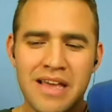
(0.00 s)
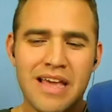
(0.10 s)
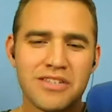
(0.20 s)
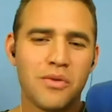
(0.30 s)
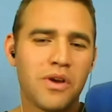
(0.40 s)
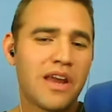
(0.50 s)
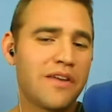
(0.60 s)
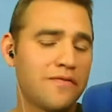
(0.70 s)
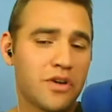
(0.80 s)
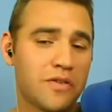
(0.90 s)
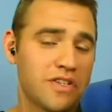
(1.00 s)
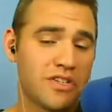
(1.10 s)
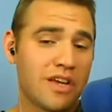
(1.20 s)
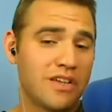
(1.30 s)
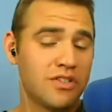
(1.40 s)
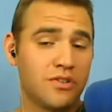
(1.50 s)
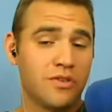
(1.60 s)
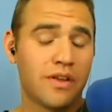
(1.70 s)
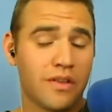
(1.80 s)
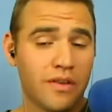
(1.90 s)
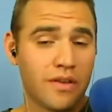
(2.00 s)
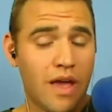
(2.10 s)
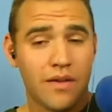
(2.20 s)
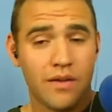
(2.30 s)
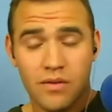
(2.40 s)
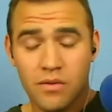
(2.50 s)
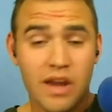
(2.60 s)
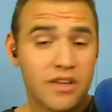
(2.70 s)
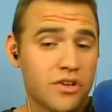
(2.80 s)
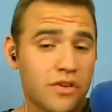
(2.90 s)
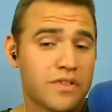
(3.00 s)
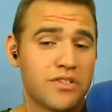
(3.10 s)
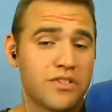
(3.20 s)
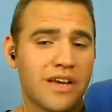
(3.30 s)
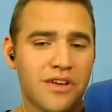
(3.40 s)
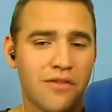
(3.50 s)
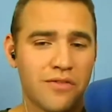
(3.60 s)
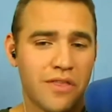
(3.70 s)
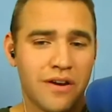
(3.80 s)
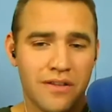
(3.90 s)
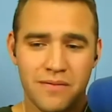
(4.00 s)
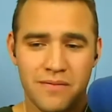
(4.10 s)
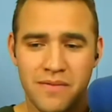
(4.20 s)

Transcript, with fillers: Yeah, so what kind of services you guys doing, you know, what kind of services you guys offer there?